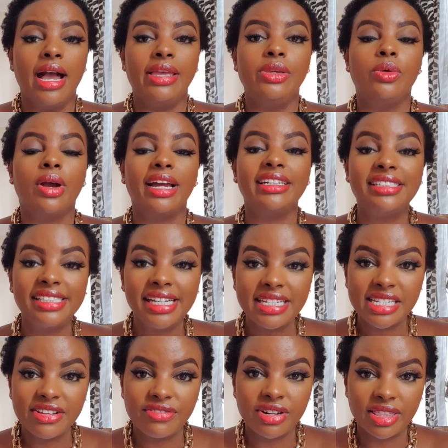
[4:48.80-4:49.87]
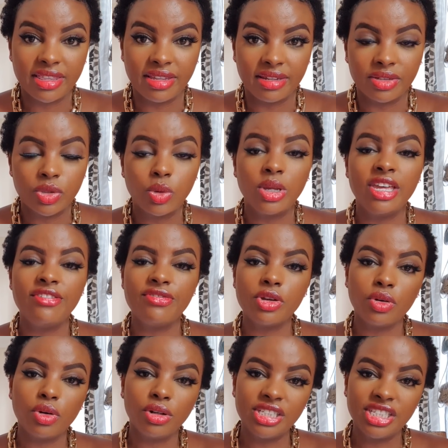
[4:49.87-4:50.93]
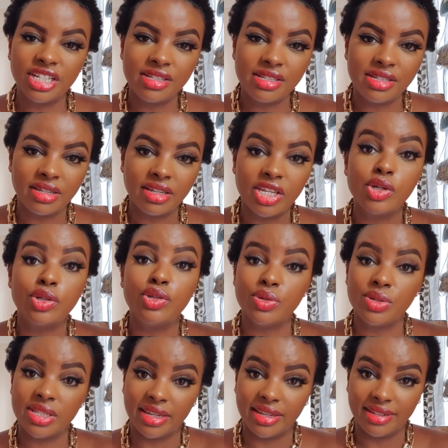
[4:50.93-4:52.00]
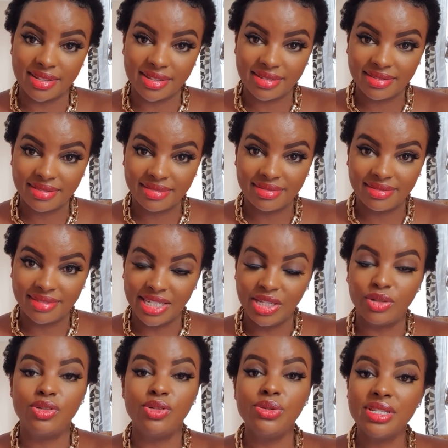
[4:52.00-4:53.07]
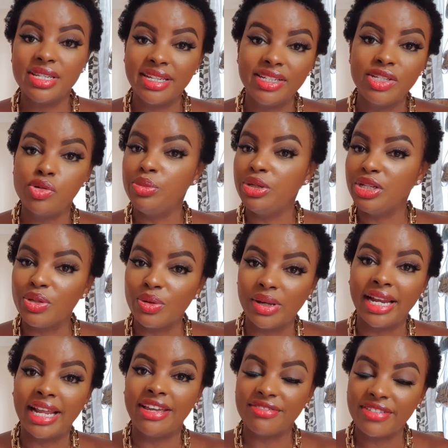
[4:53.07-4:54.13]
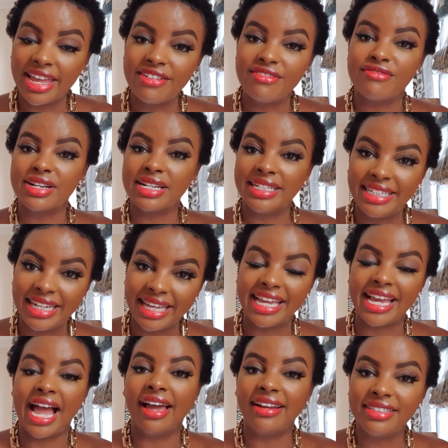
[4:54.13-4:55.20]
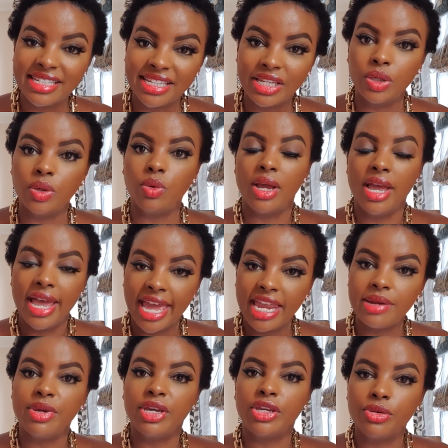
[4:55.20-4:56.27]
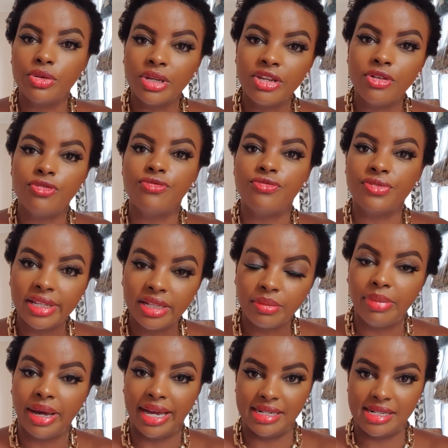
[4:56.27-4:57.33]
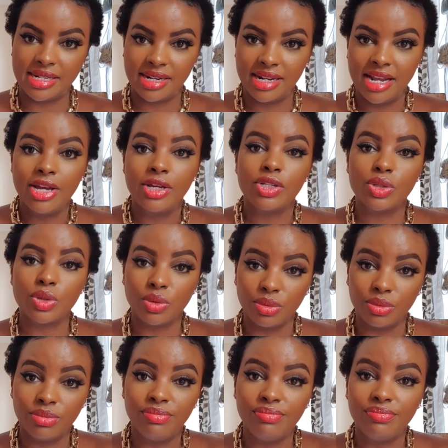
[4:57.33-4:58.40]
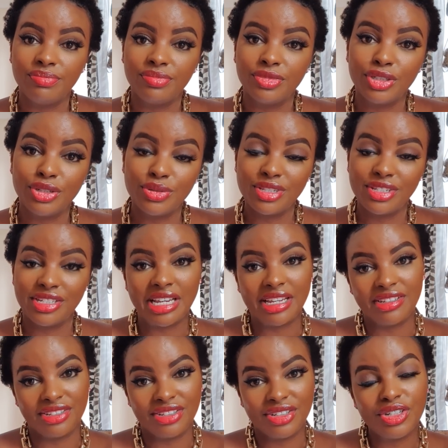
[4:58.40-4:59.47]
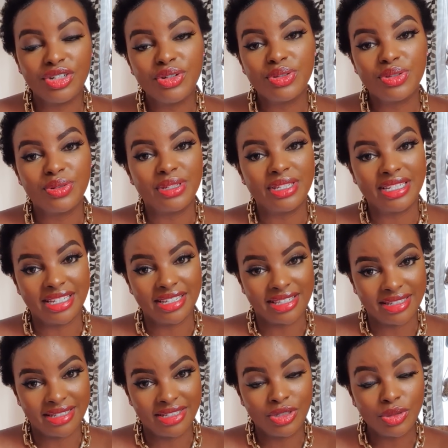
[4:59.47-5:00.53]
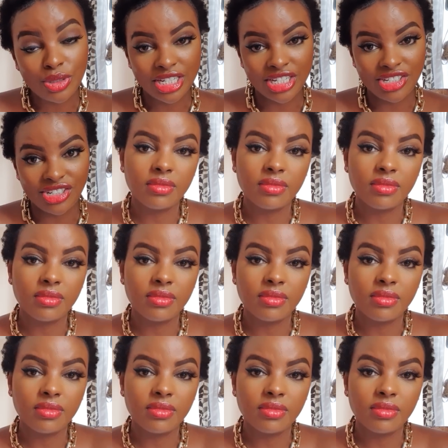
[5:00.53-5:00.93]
can change everything. So if you're not changing, you're choosing it. You're choosing it to be in your life every day, hurting you and making you feel bad. So choose change. Choose to change it.